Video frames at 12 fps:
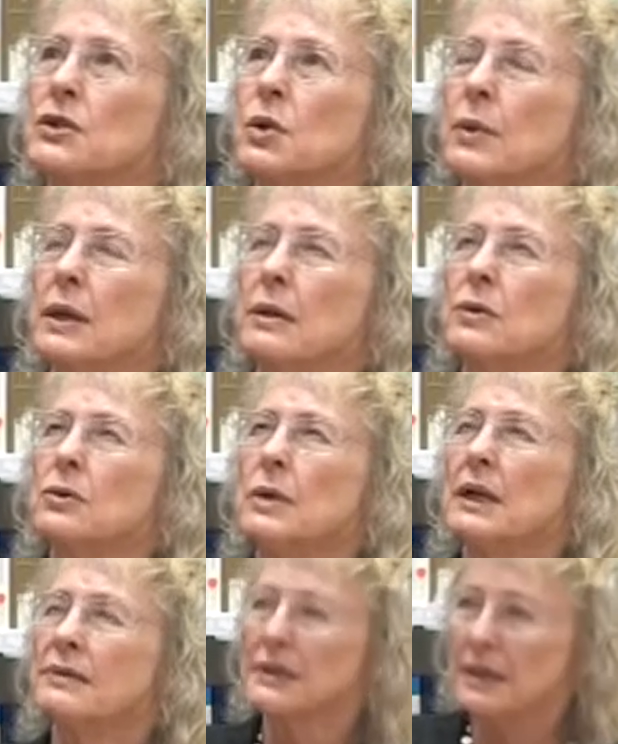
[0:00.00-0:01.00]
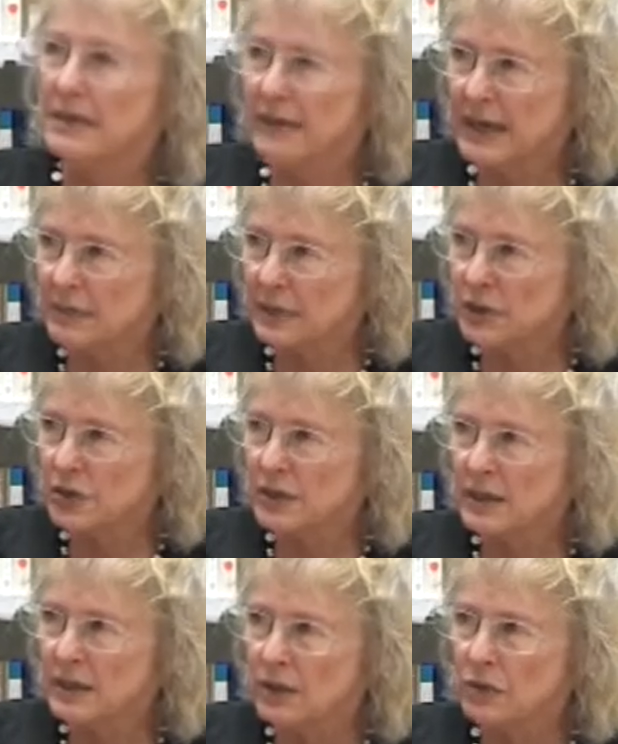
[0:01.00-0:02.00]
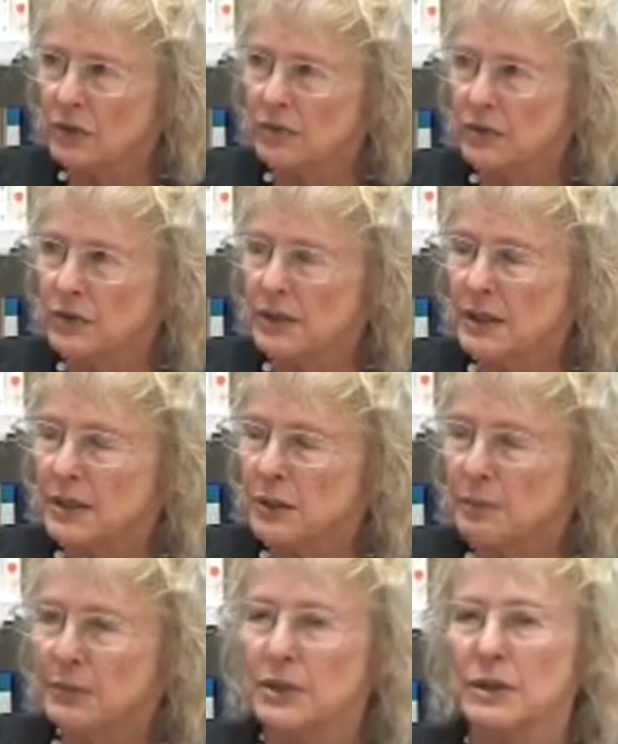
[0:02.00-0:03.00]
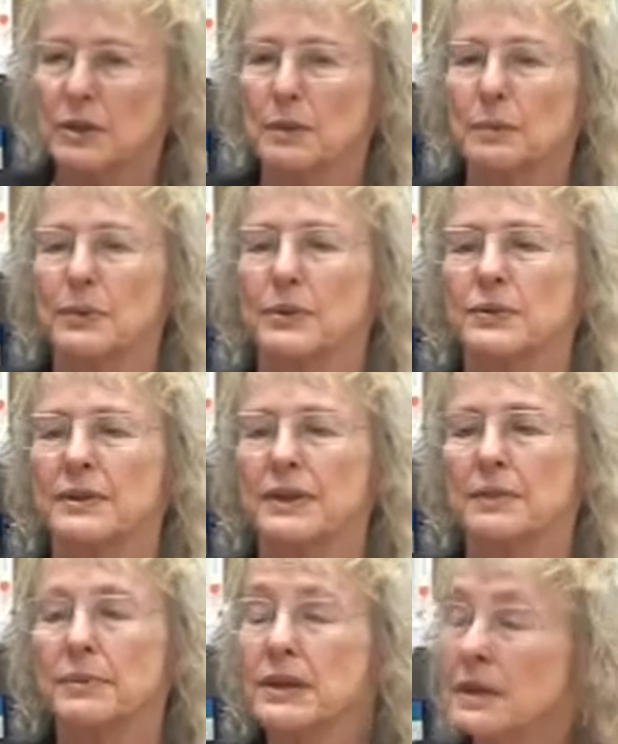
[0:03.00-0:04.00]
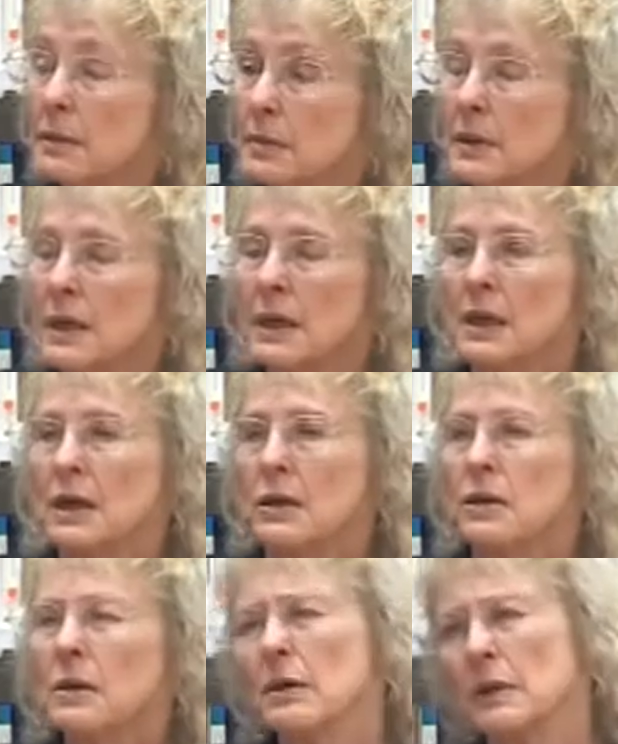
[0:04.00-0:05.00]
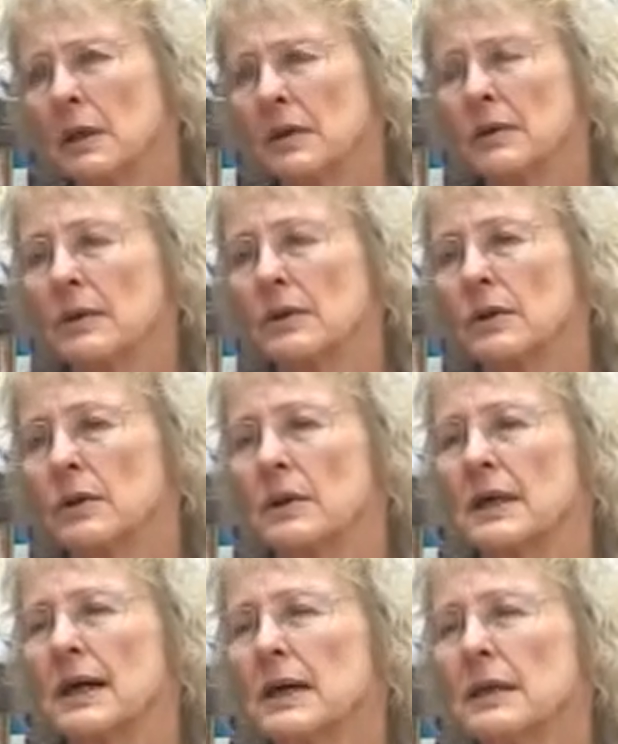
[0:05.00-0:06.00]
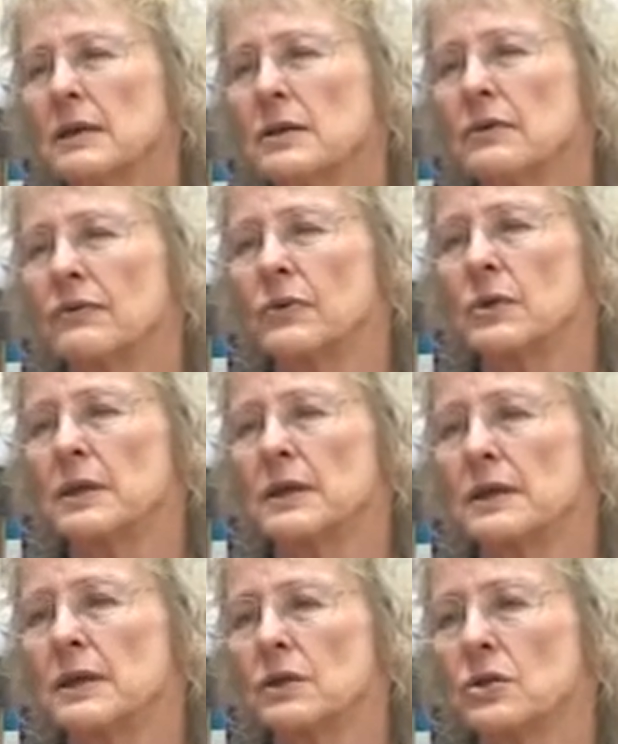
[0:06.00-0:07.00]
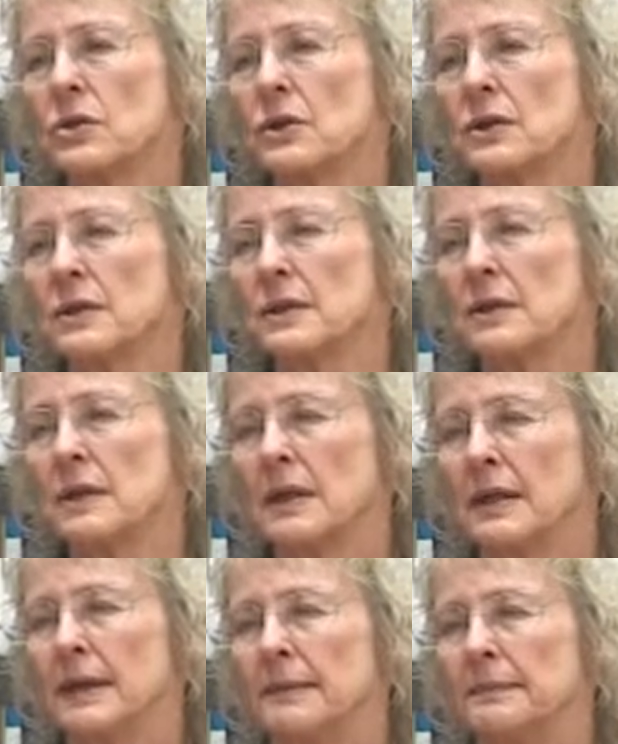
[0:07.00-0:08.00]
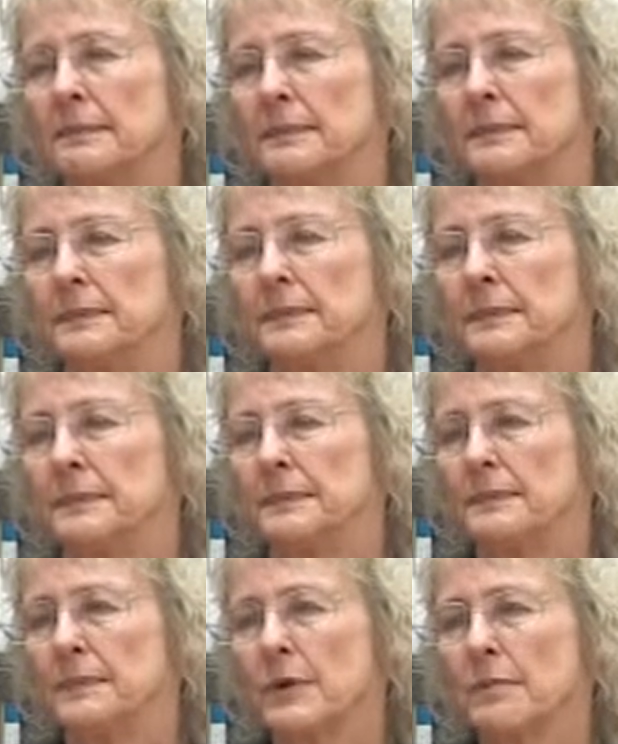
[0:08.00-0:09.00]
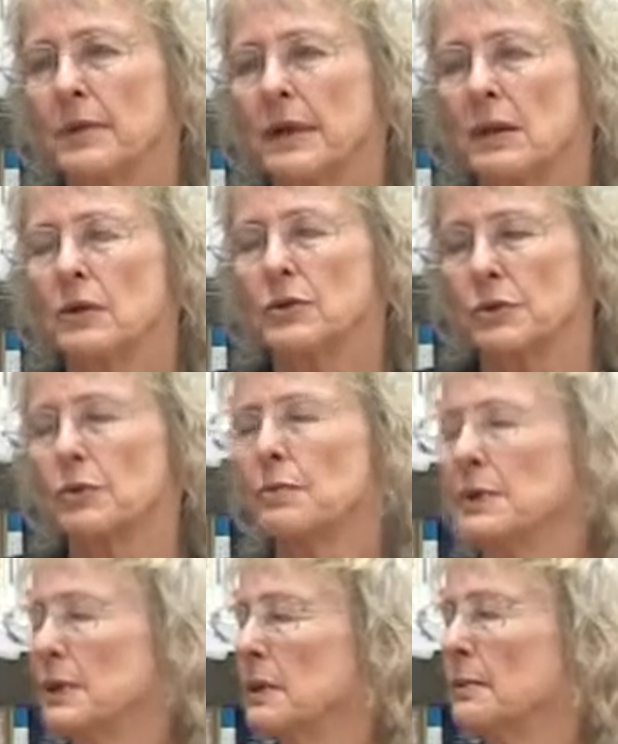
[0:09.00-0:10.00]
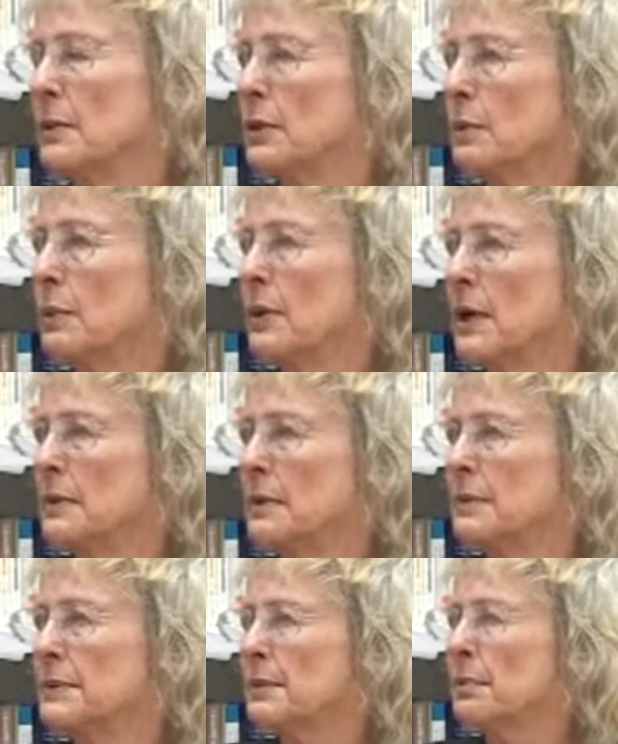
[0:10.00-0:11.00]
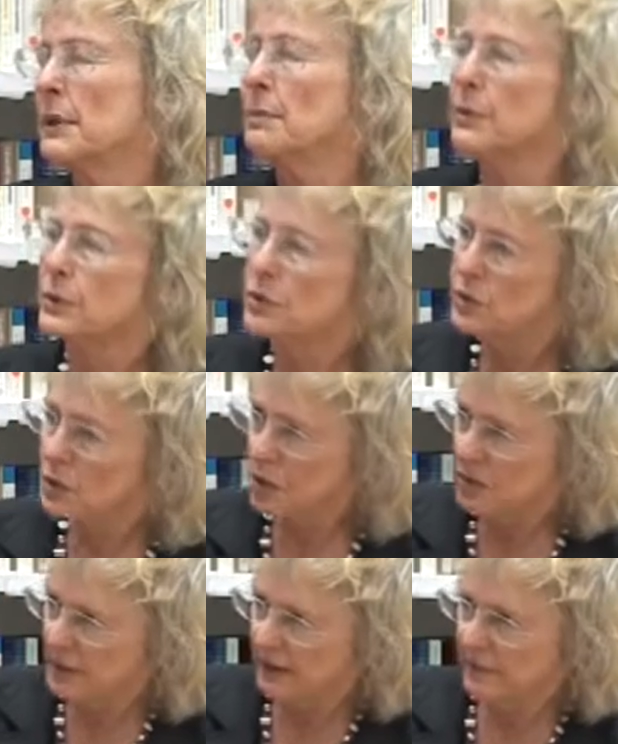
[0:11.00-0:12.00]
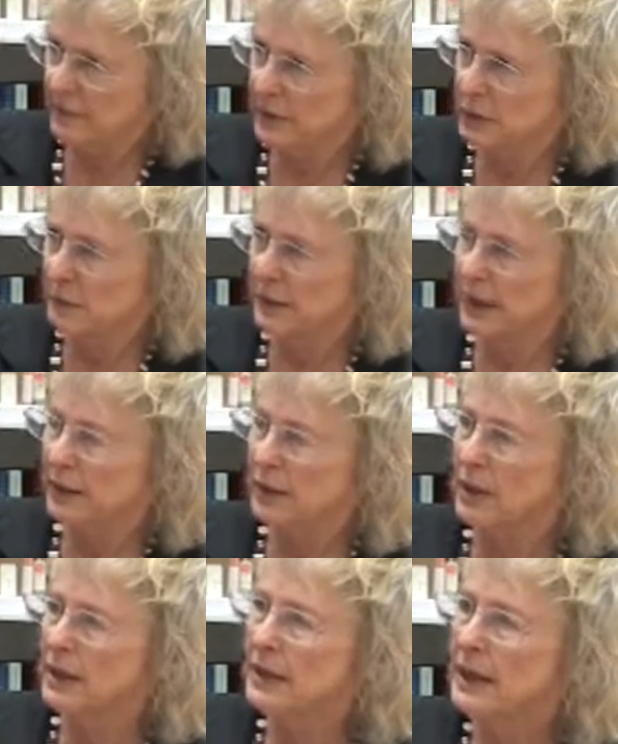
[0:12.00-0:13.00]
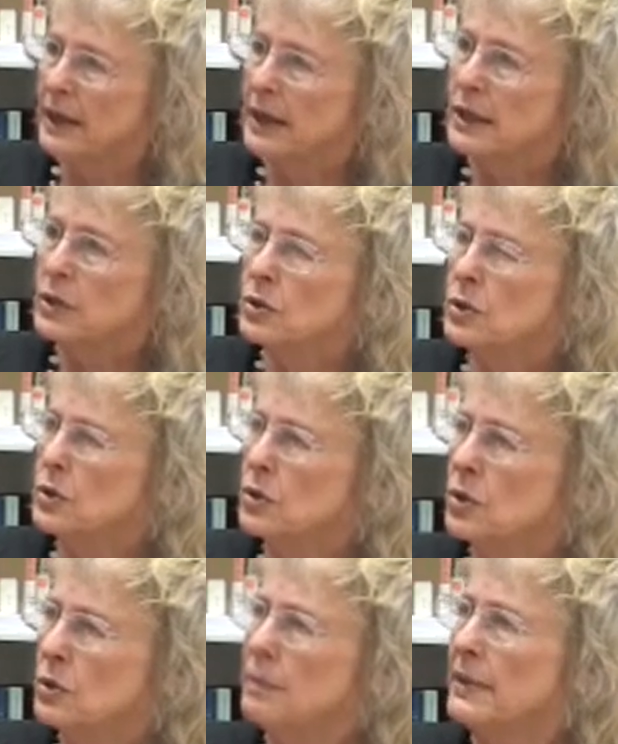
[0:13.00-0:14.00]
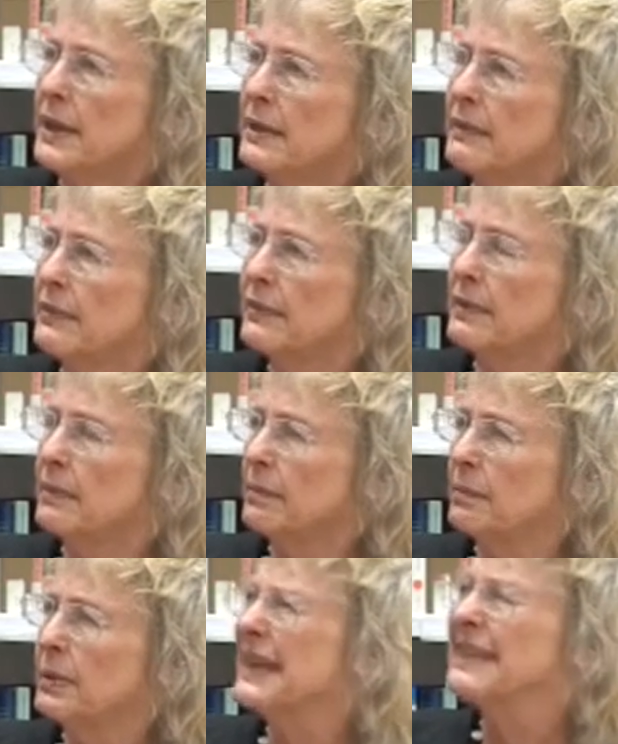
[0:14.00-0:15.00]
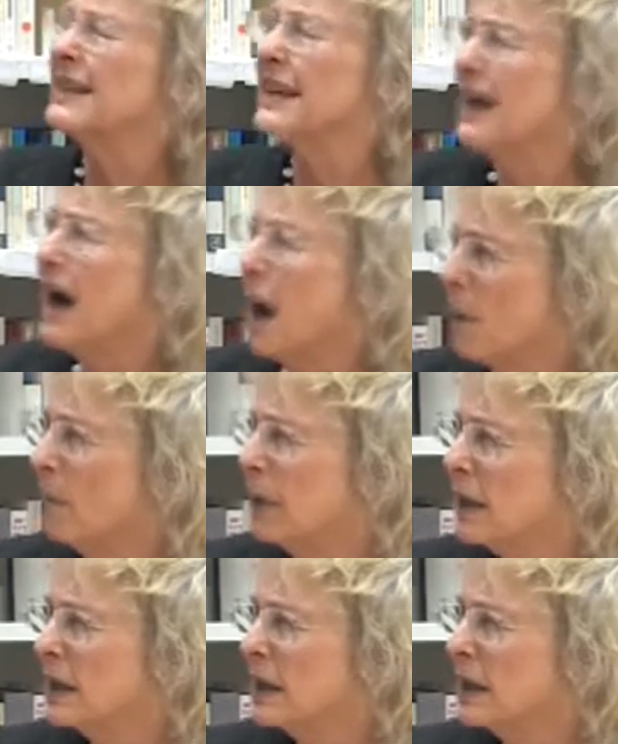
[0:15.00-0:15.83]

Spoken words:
so we do have a lot of amateurs. I think universities are particularly prone to that. But then in other kinds of organizations, there may also be similar problems that people don't have much background. You assume they've picked it up.